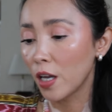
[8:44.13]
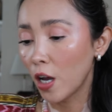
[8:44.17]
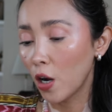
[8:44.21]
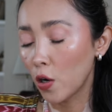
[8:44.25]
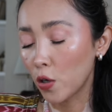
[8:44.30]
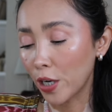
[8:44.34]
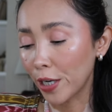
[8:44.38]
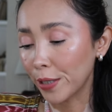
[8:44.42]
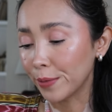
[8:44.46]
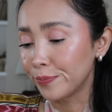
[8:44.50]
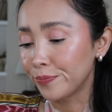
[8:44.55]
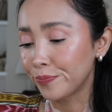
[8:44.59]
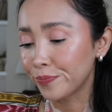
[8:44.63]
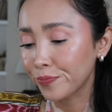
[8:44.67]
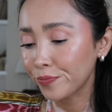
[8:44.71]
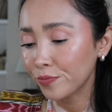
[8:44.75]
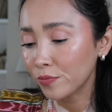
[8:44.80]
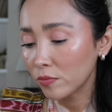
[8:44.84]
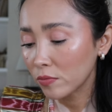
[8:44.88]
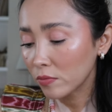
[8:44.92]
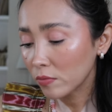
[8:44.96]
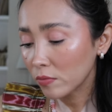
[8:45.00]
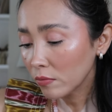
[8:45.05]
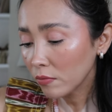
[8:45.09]
Okay,
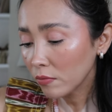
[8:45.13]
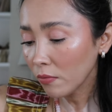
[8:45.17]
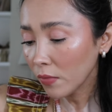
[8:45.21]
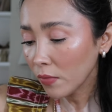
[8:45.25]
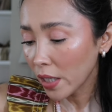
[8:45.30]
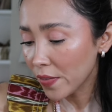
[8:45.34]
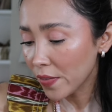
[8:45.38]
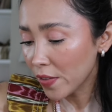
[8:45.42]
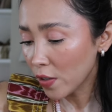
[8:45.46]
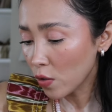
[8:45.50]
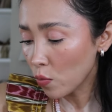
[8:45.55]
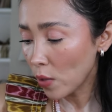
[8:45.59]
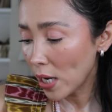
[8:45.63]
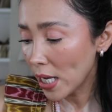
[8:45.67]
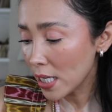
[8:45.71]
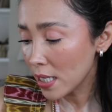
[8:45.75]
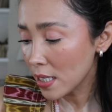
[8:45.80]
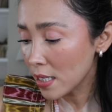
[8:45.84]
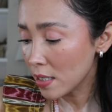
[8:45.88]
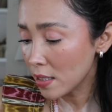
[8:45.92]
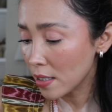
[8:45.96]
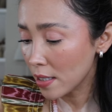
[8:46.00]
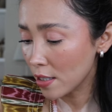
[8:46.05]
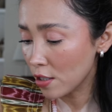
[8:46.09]
the
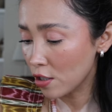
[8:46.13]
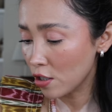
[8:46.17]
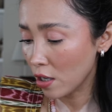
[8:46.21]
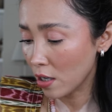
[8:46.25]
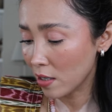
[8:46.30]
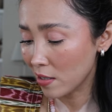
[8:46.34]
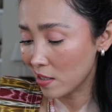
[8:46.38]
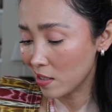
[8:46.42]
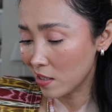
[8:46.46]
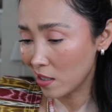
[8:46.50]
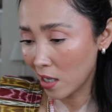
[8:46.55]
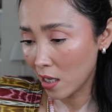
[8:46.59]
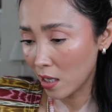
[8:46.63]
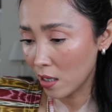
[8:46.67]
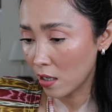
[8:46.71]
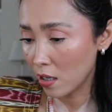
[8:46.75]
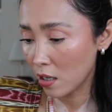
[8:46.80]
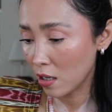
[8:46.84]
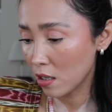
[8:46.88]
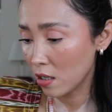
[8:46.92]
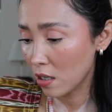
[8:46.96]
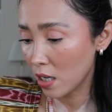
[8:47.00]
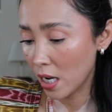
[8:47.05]
rest is just skincare